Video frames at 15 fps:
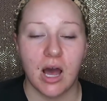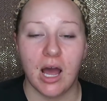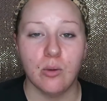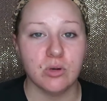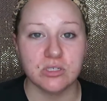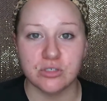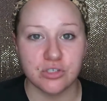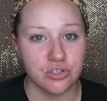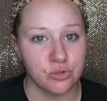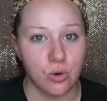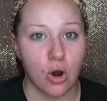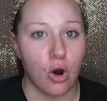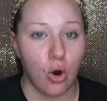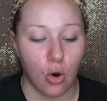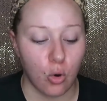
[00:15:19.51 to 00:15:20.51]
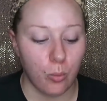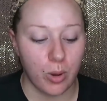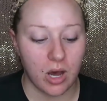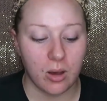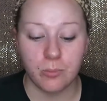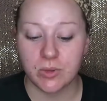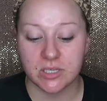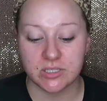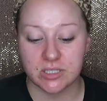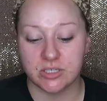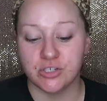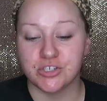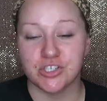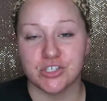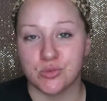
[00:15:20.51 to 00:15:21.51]
I wouldn't do a whole pump because then
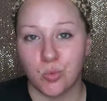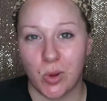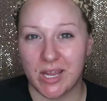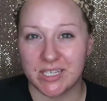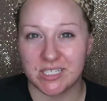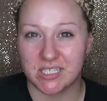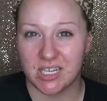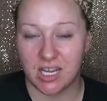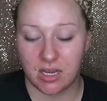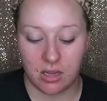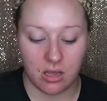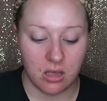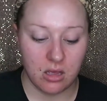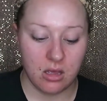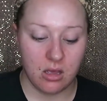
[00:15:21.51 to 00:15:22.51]
you're just wasting